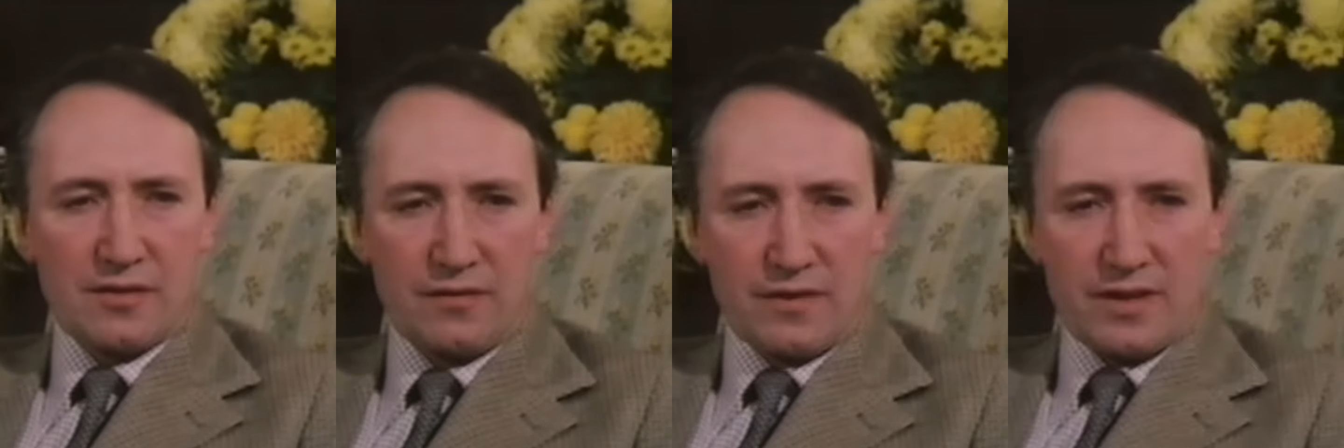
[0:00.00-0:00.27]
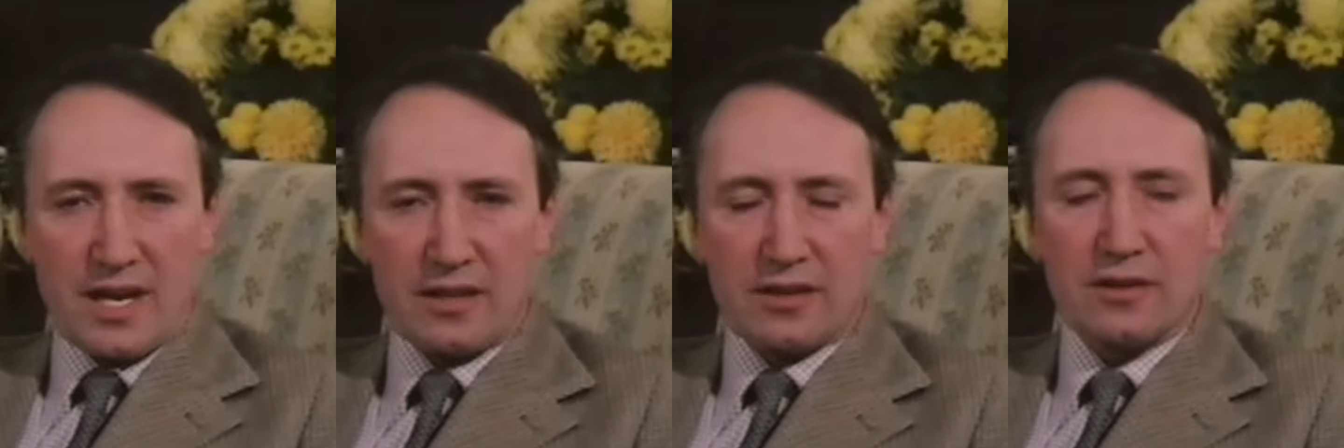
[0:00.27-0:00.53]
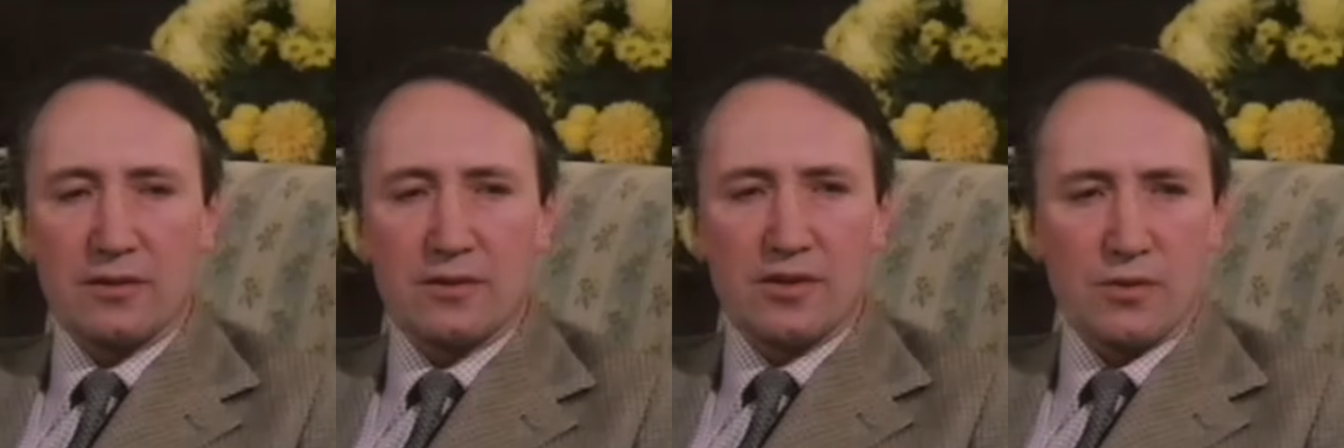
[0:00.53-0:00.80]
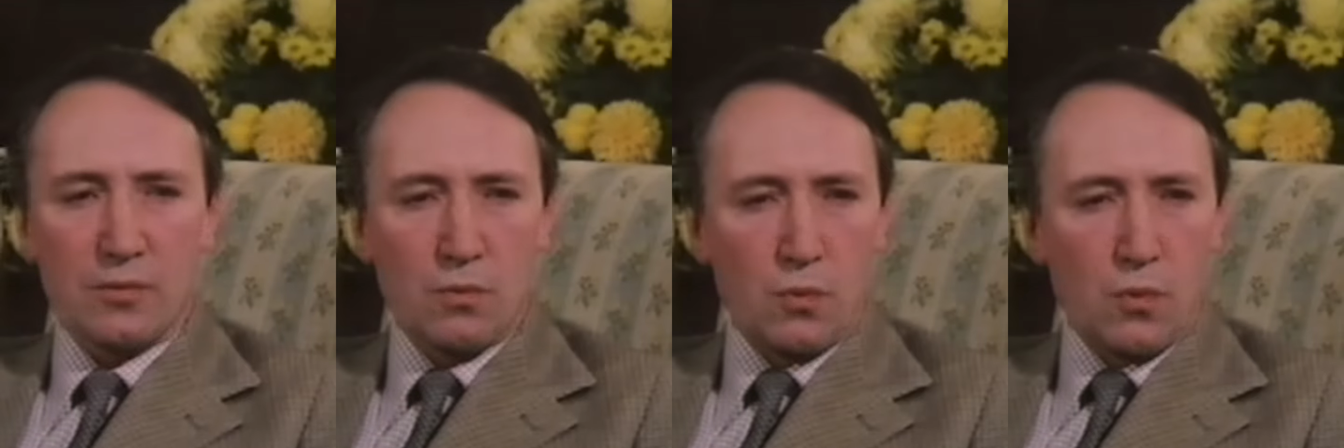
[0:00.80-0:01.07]
of
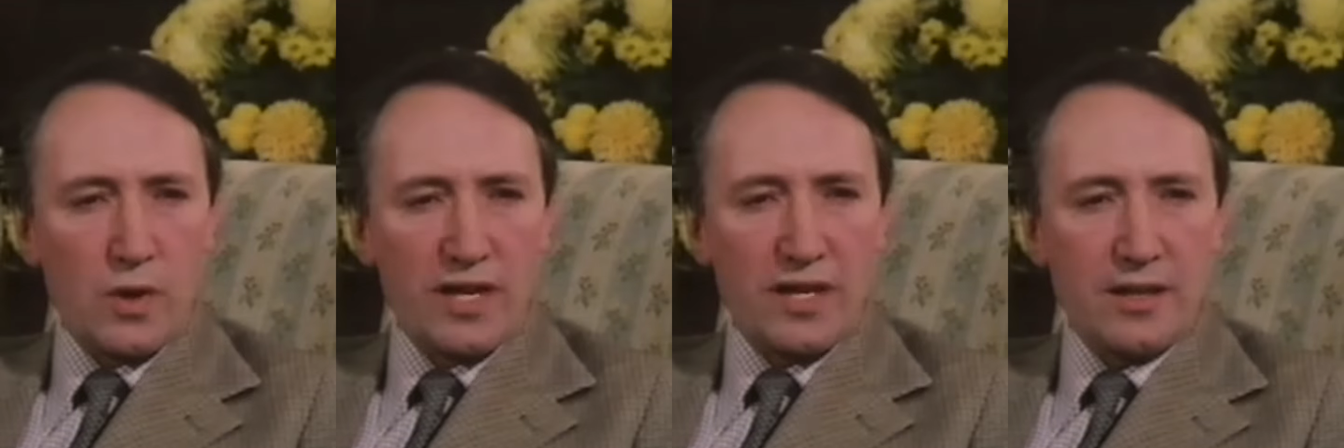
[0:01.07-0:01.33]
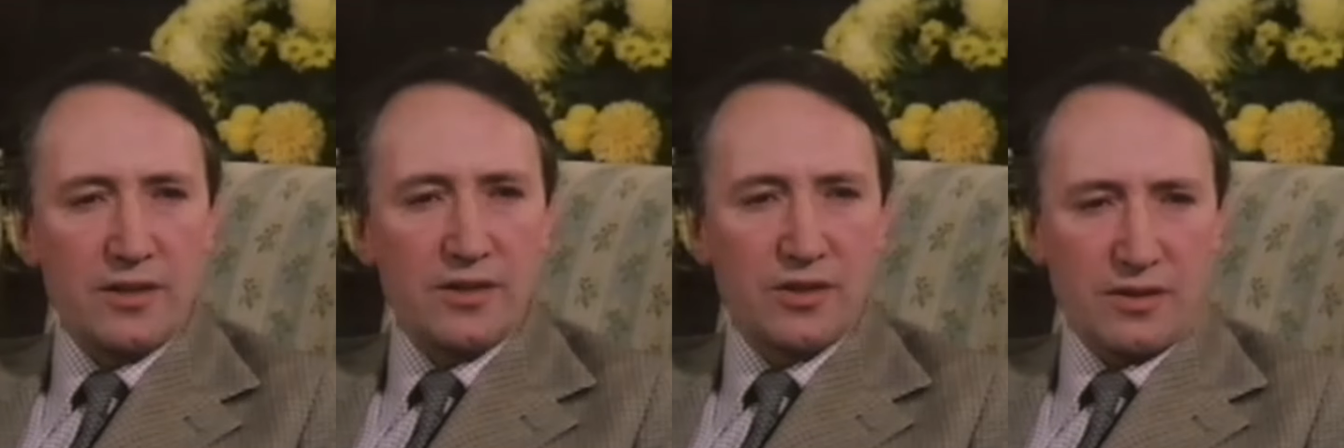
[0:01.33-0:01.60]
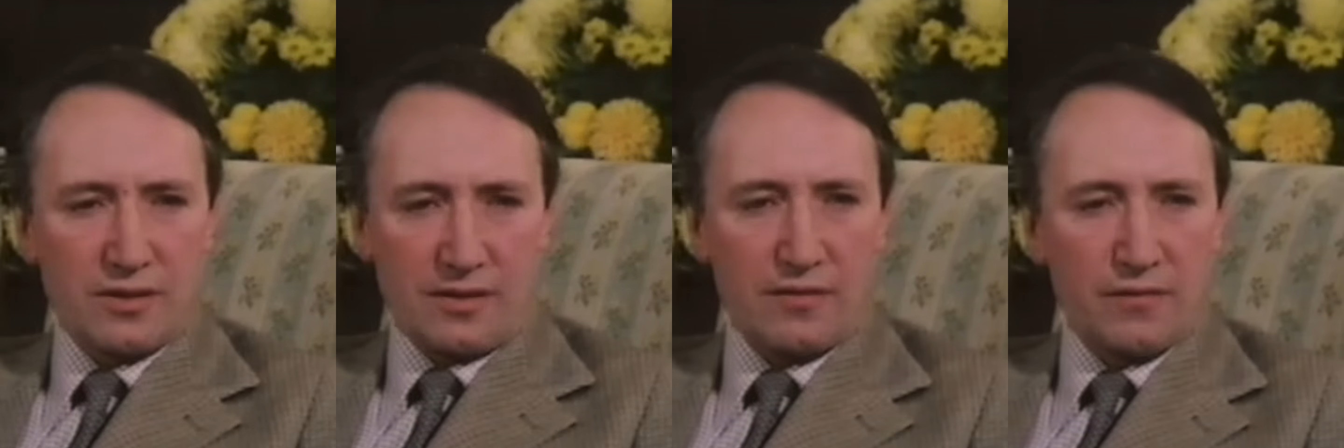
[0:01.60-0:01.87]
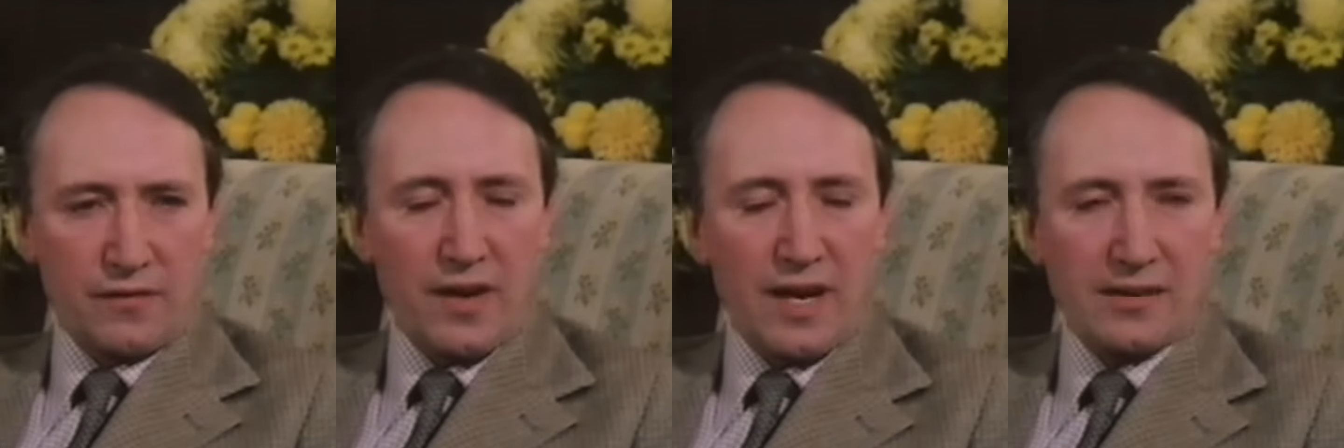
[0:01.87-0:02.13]
nettles and weeds, and
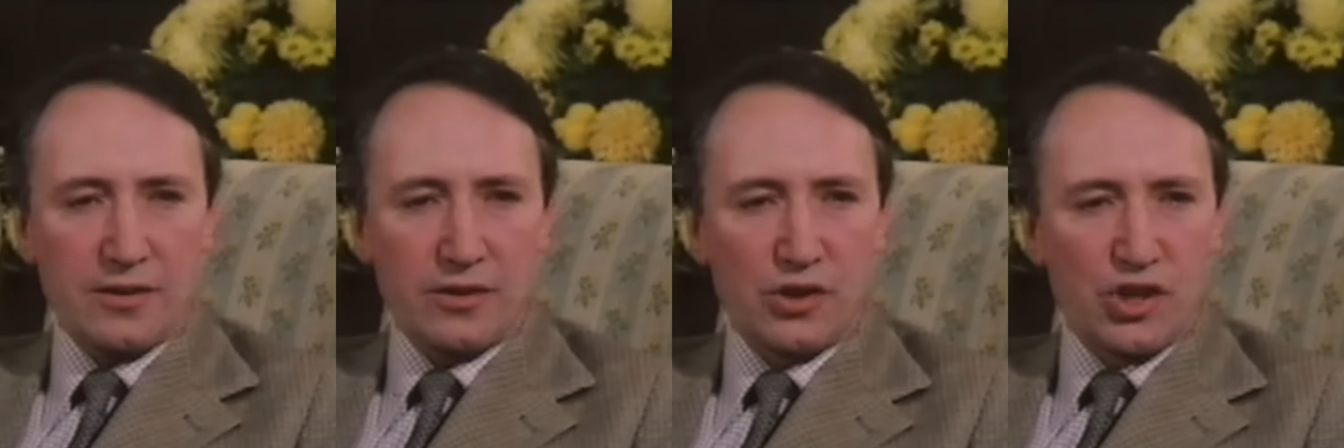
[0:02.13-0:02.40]
in fact a